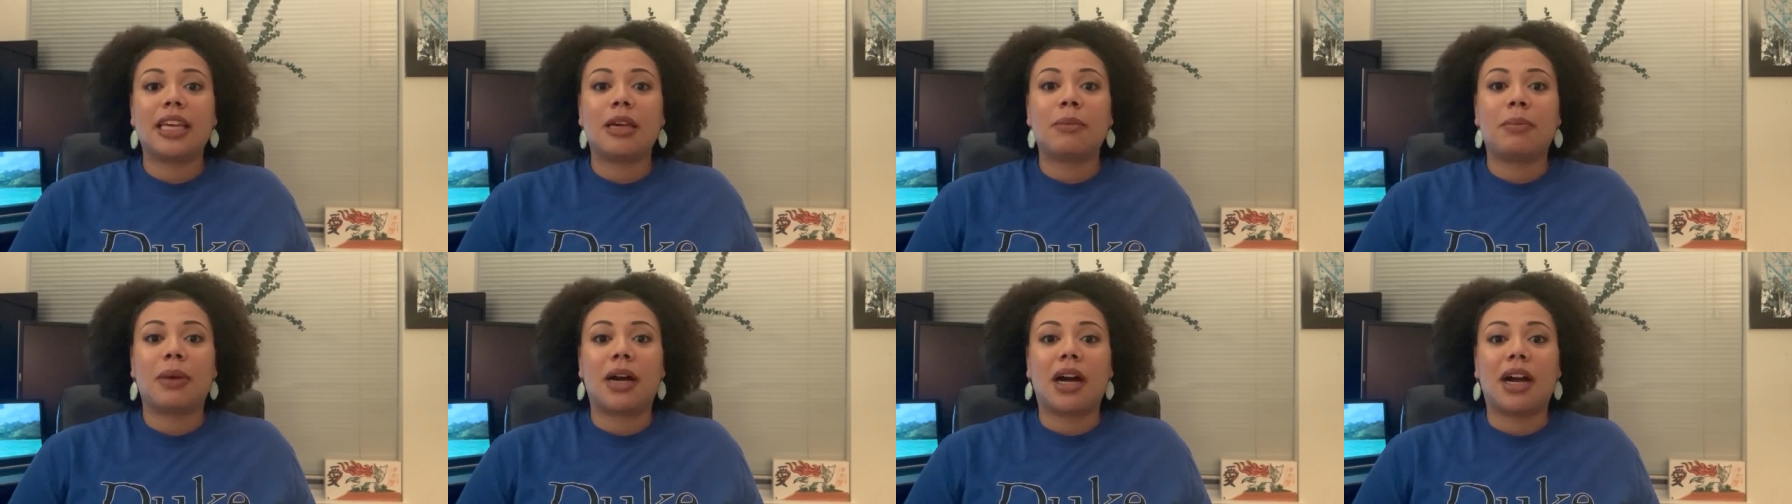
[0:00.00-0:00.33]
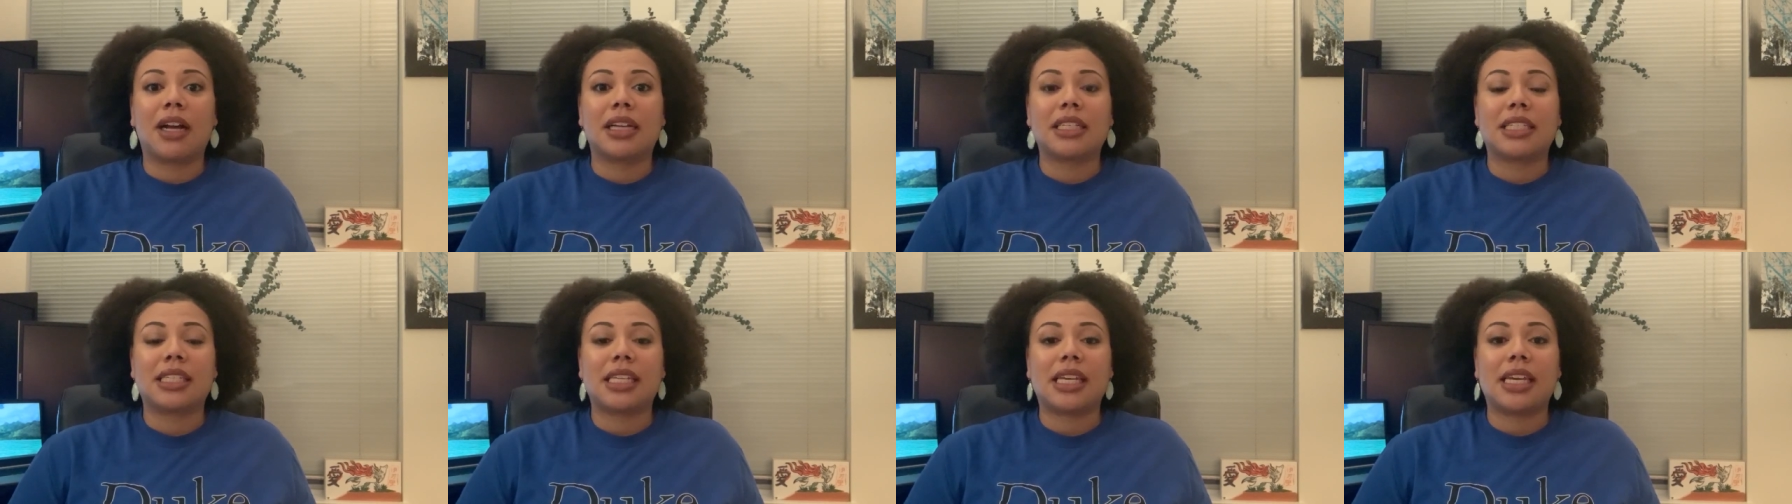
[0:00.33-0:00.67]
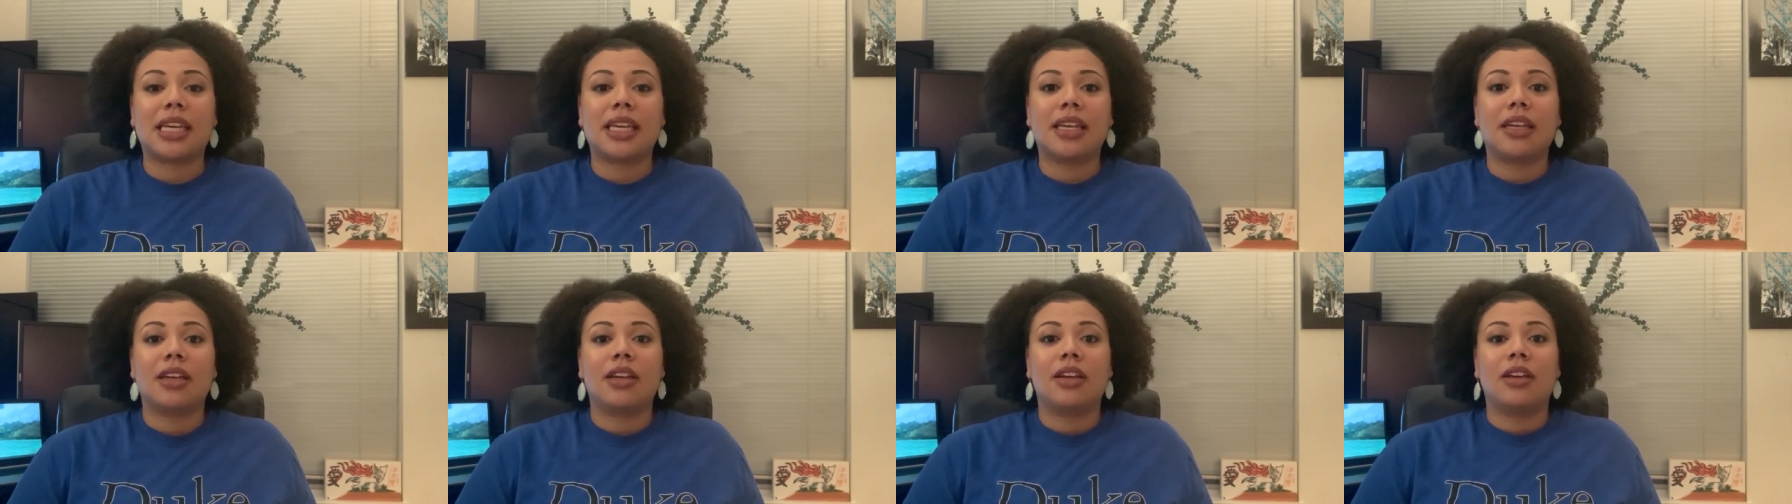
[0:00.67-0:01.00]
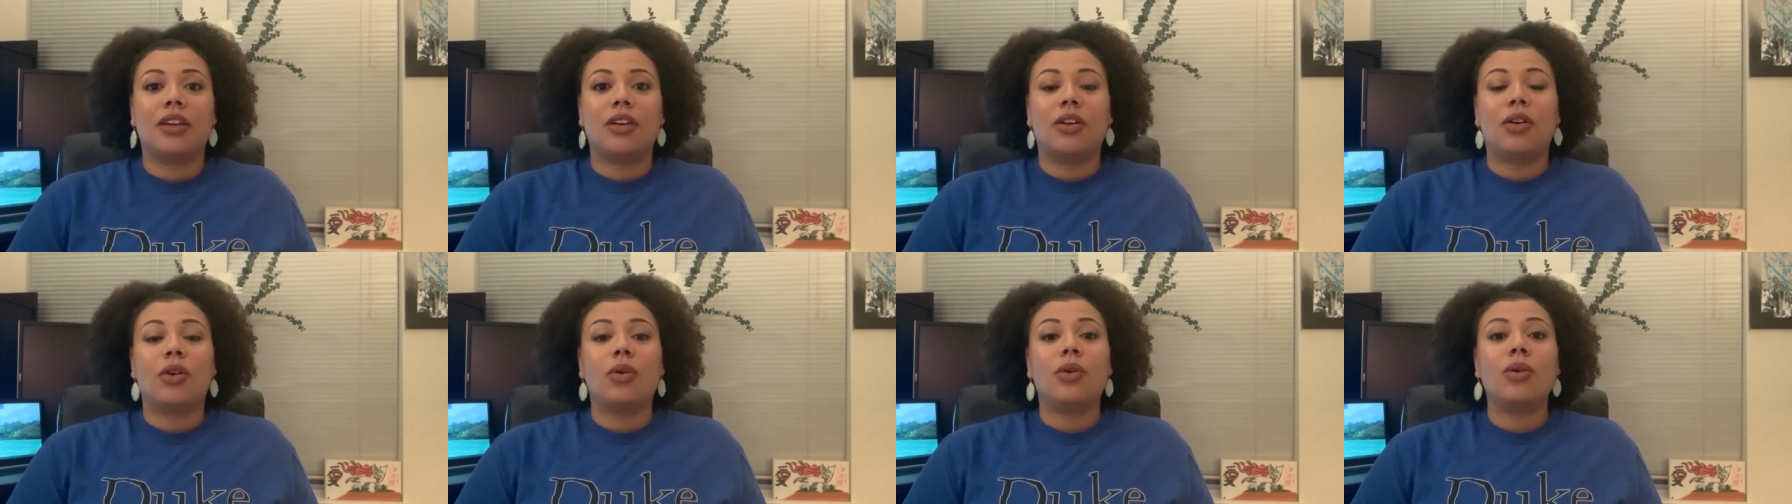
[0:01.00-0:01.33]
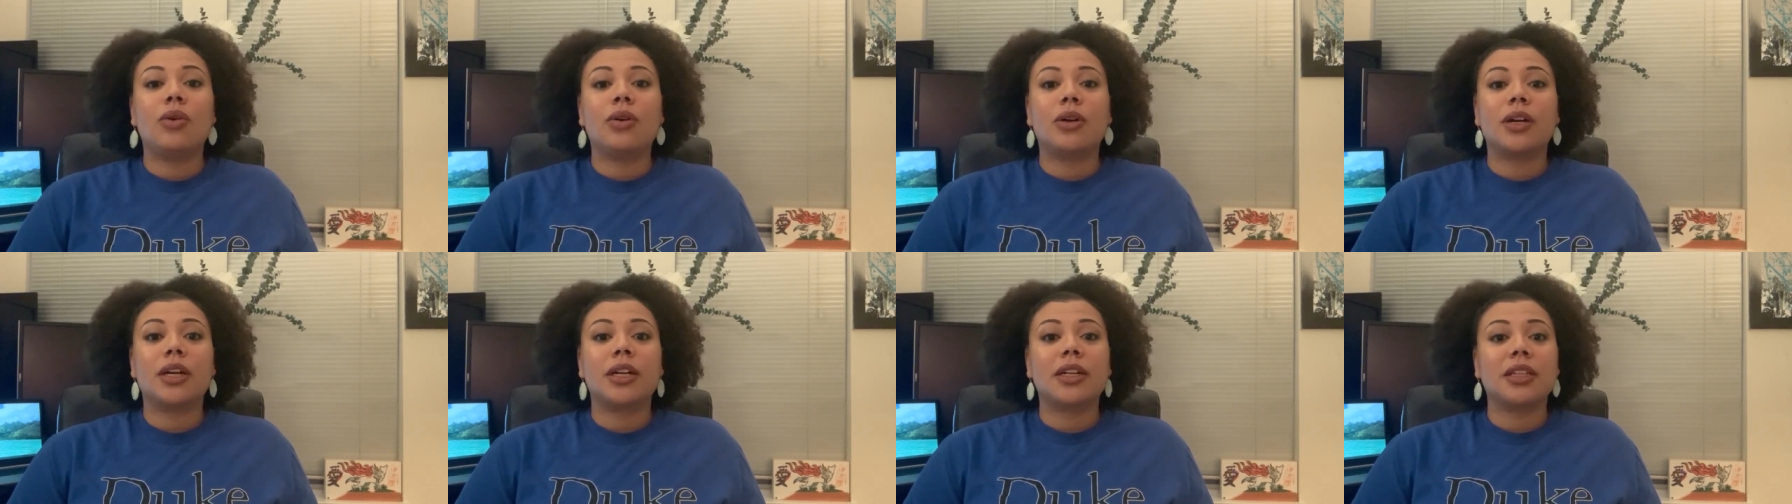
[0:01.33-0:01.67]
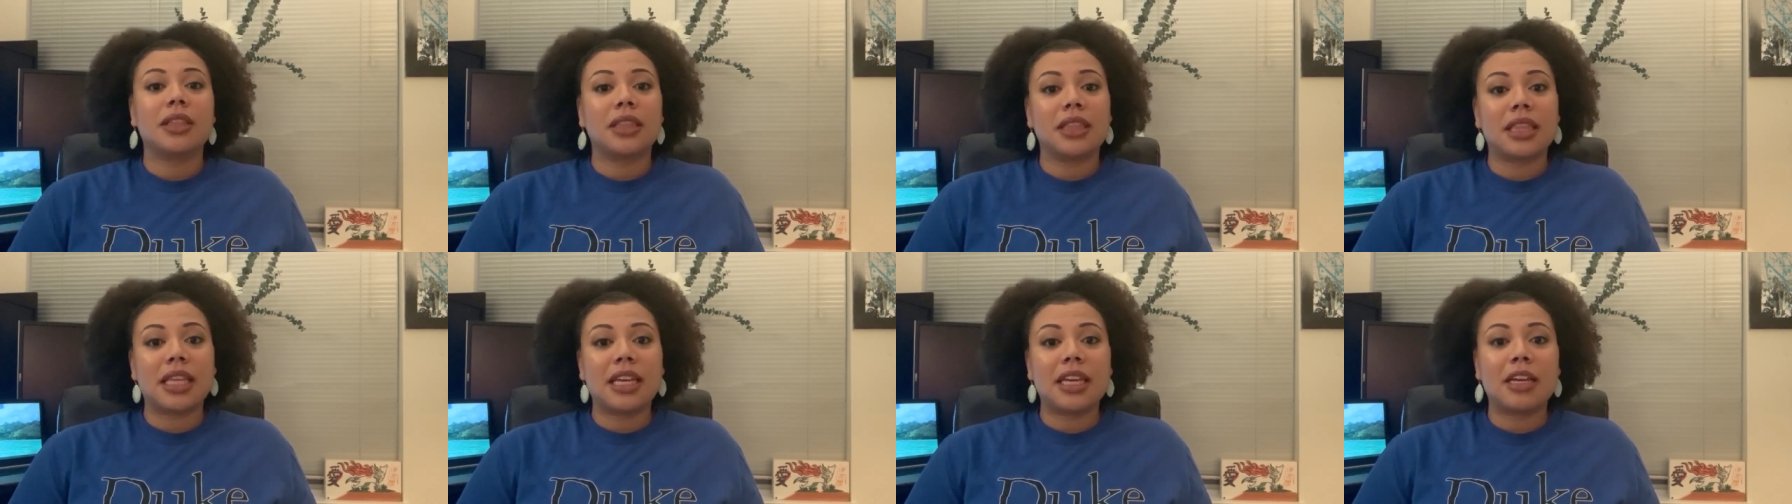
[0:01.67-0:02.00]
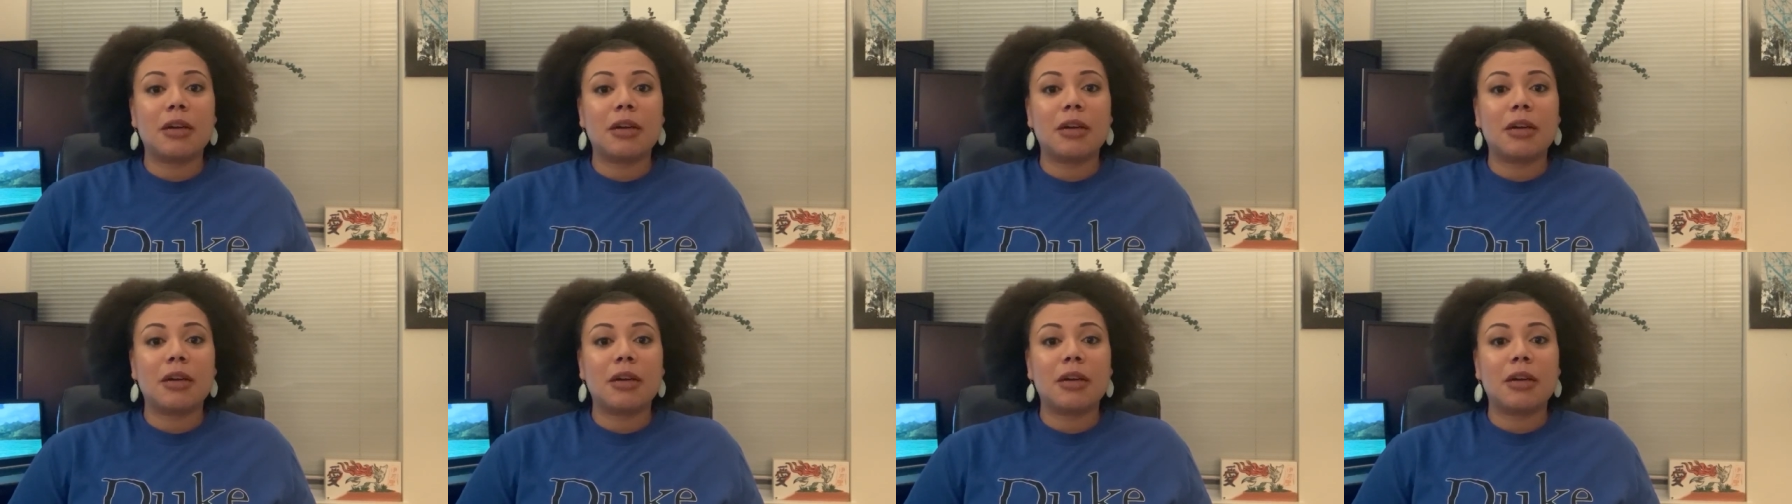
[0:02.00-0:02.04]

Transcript: epoxy. Or think